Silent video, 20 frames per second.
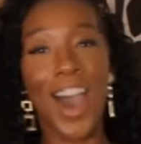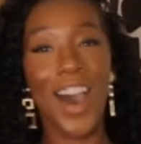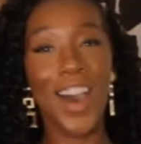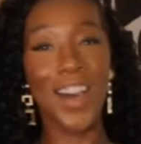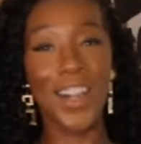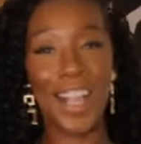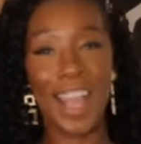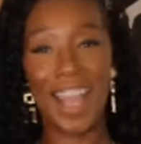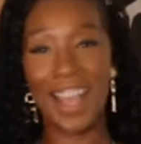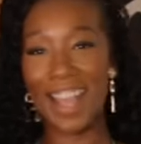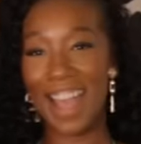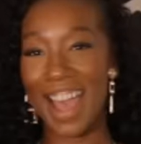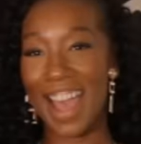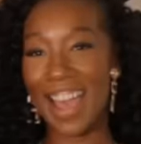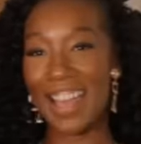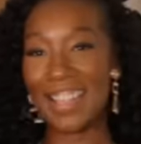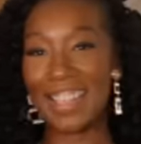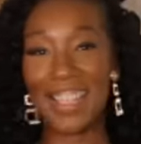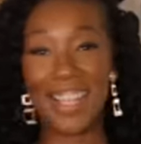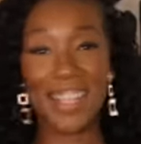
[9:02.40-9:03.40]
Okay,
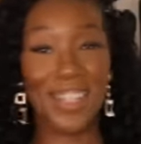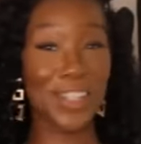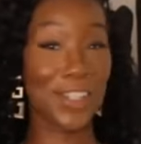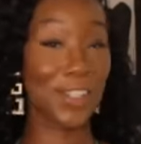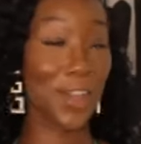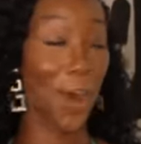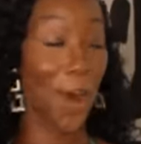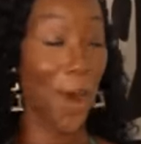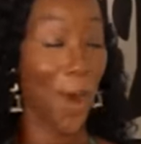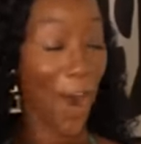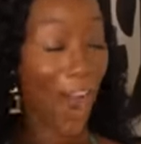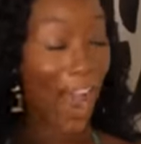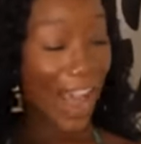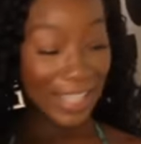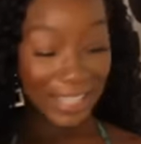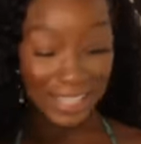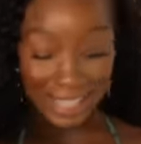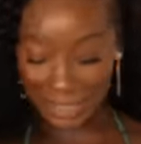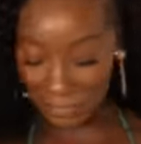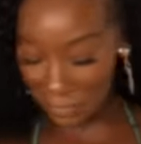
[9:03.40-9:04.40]
guys, so
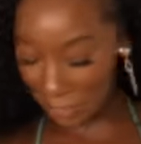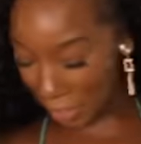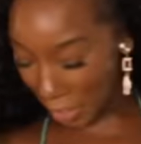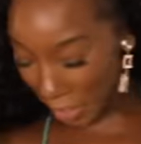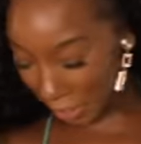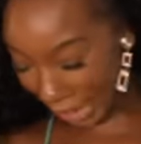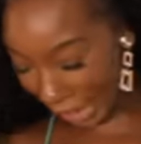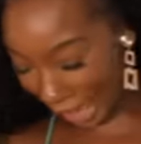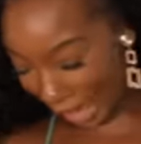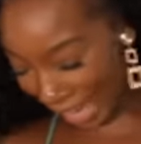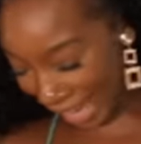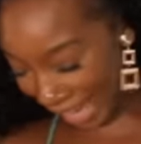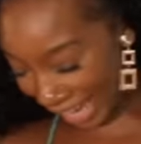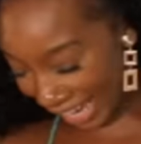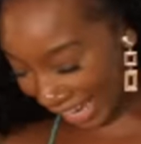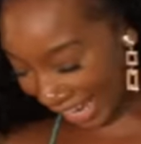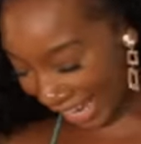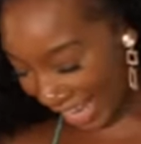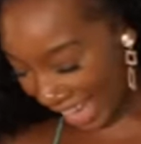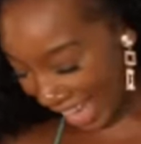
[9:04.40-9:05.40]
I just feel
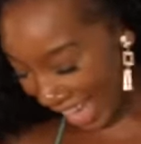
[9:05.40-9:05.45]
like,